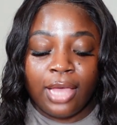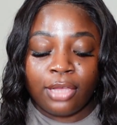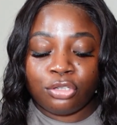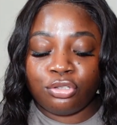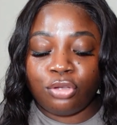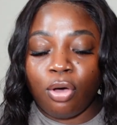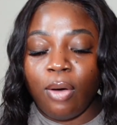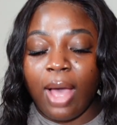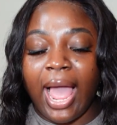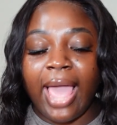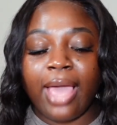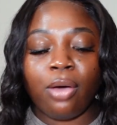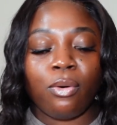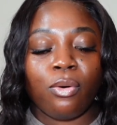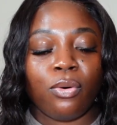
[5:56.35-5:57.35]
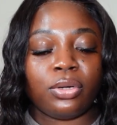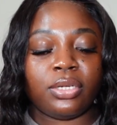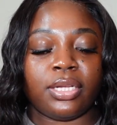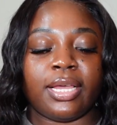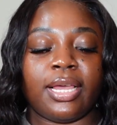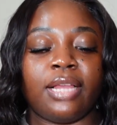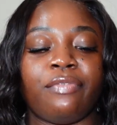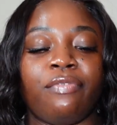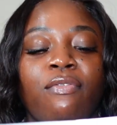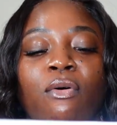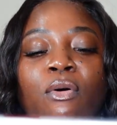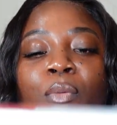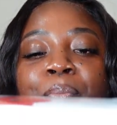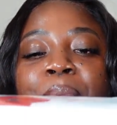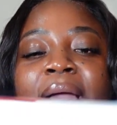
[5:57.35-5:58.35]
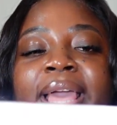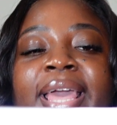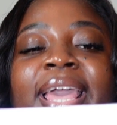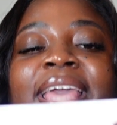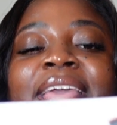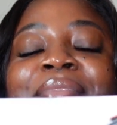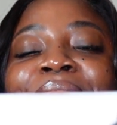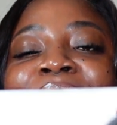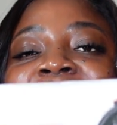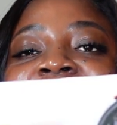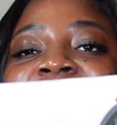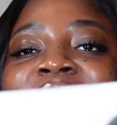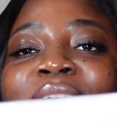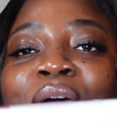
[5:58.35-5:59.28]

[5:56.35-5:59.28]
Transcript: So I ordered for pancake mix,